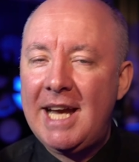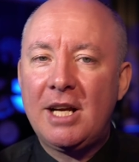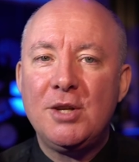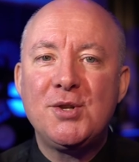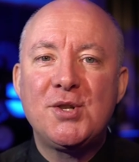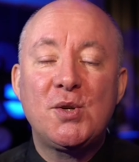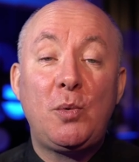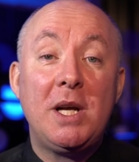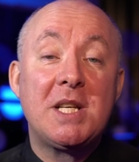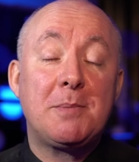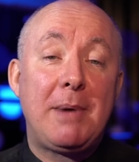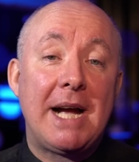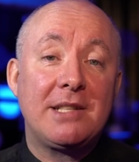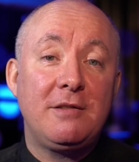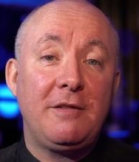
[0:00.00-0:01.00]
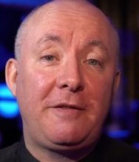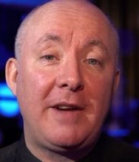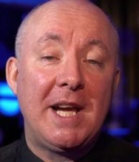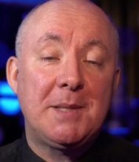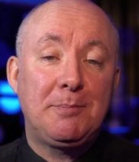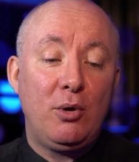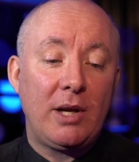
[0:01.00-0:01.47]
It can switch back to
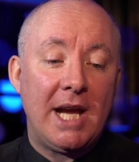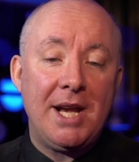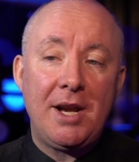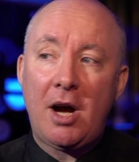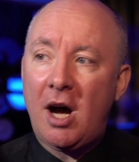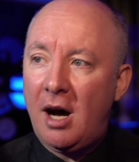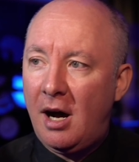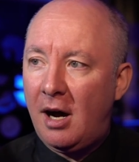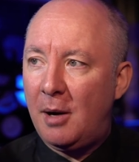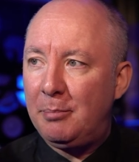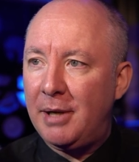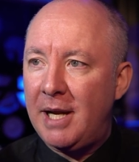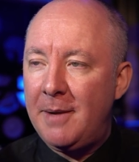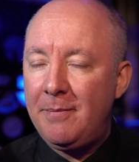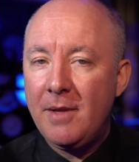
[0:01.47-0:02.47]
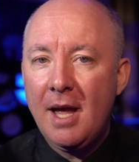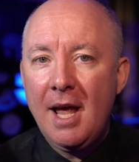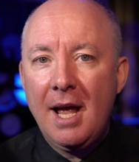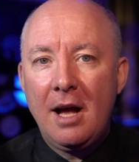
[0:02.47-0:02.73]
Facebook in a heartbeat.